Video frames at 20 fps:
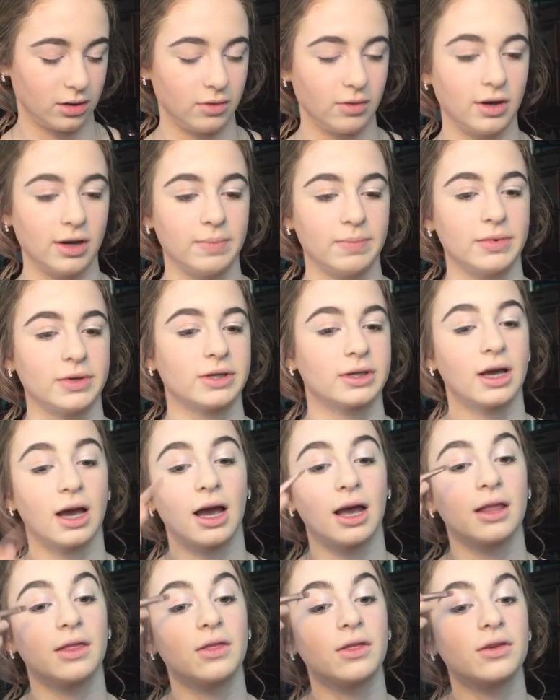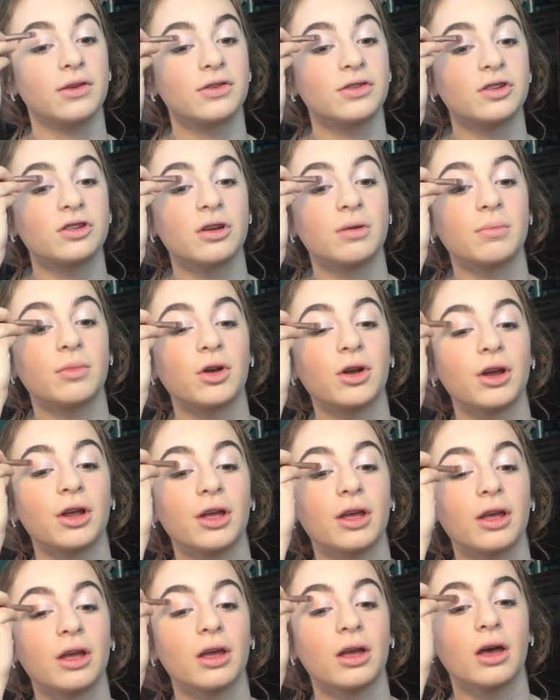right beside the
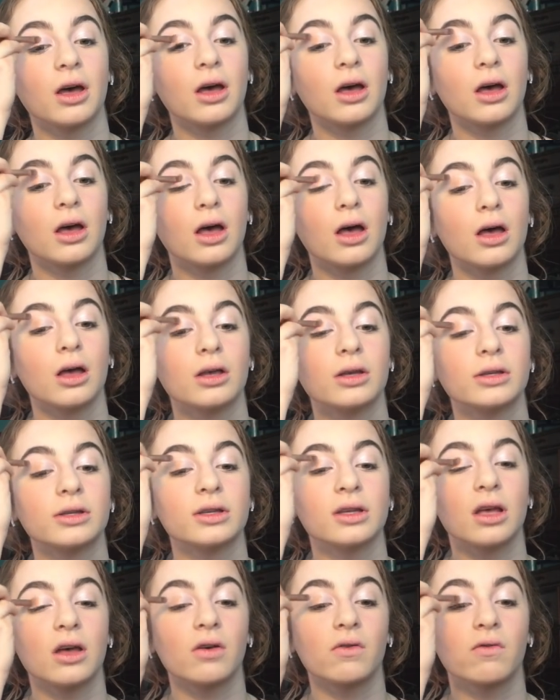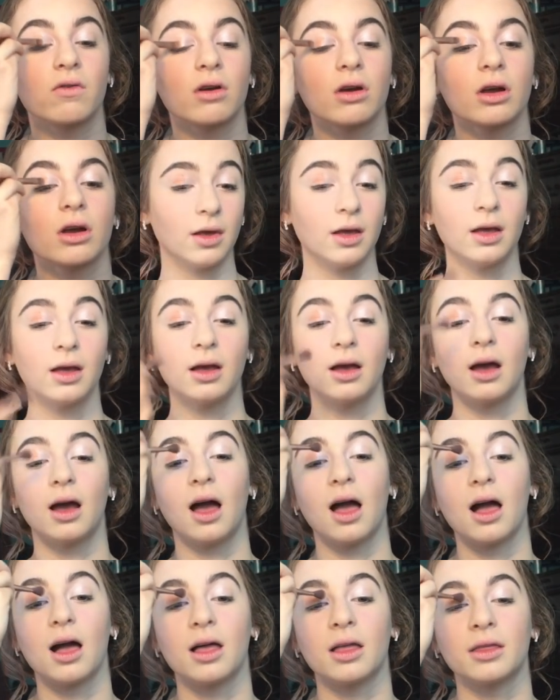shimmery silver,
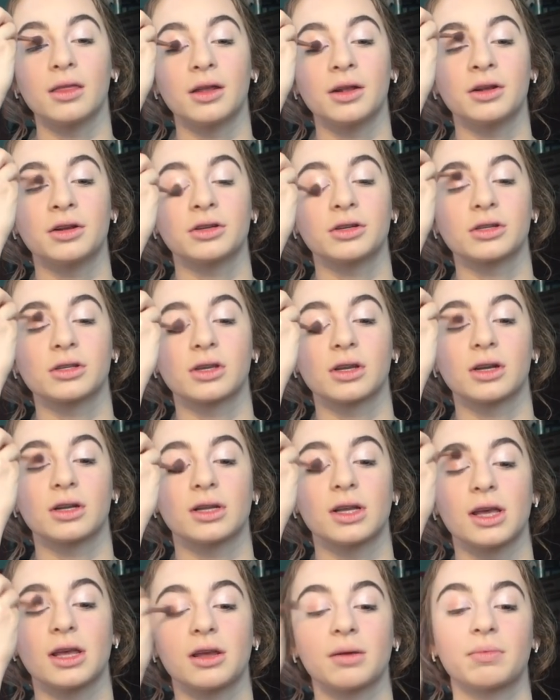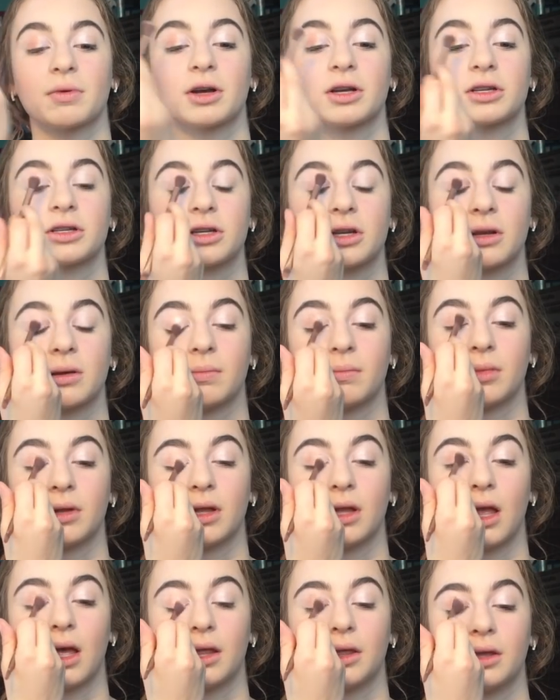and then you're just gonna take your brush and
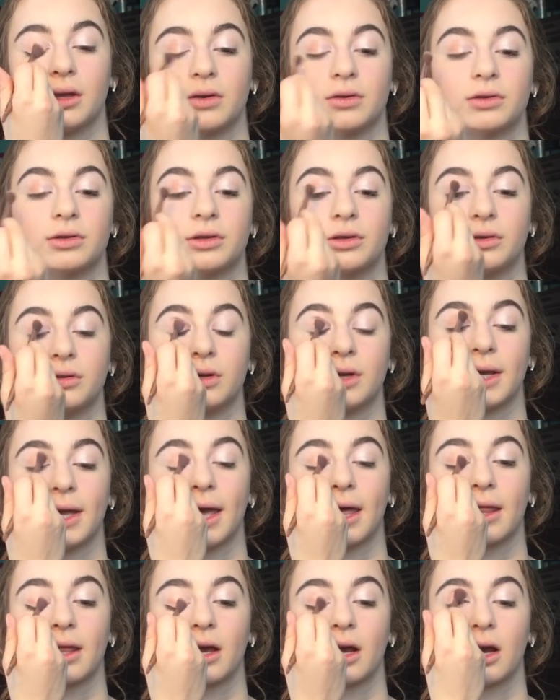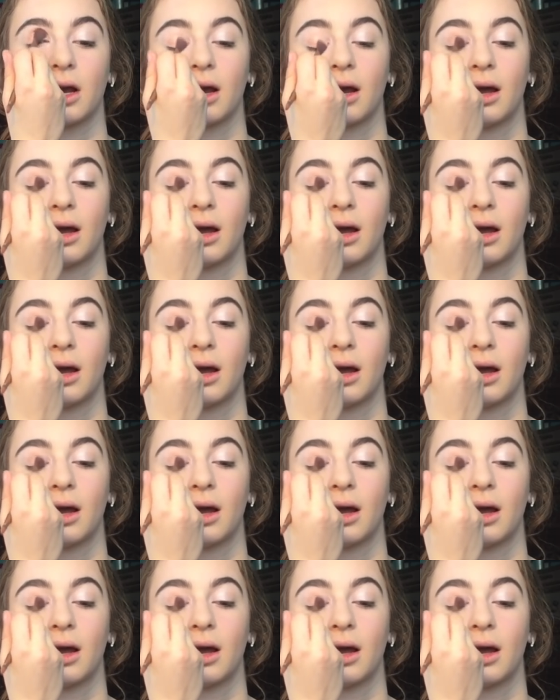blend those two together.